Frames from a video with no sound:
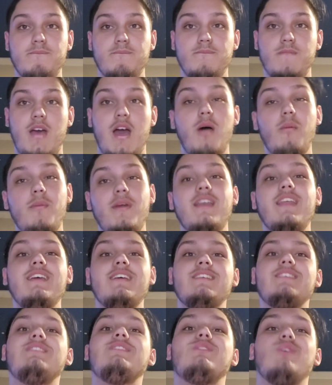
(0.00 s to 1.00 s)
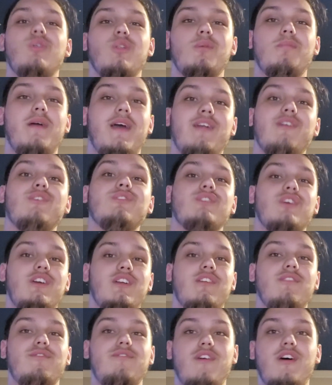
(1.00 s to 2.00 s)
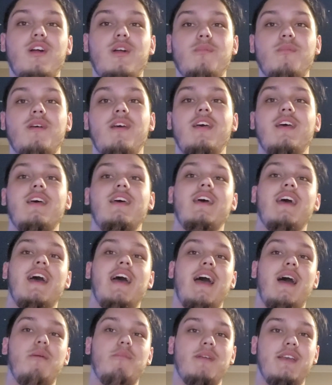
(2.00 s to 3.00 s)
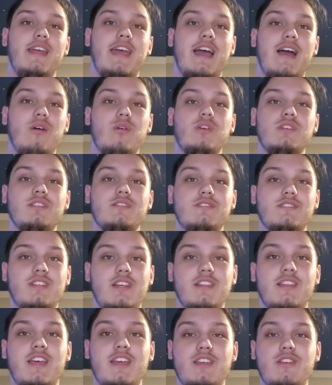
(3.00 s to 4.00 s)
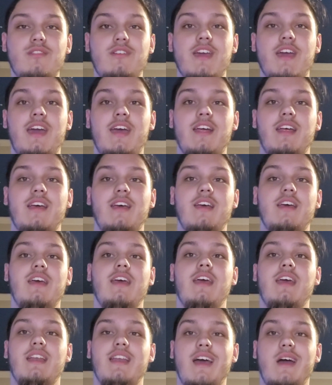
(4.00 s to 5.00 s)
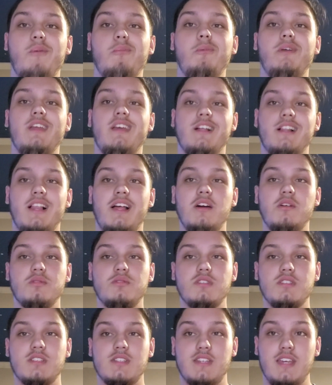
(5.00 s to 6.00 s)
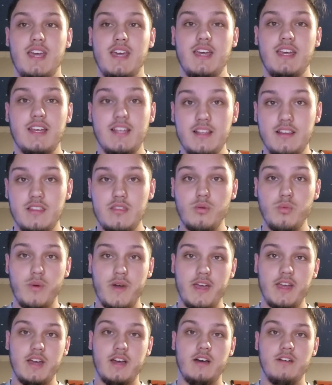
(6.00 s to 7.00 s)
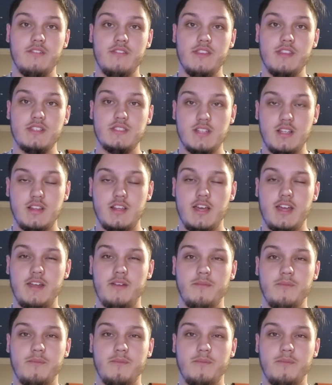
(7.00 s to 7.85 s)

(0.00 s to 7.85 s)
how many solar panels are in a farm, how many hours of sunlight you get, and how many clouds get in the way of the sunlight.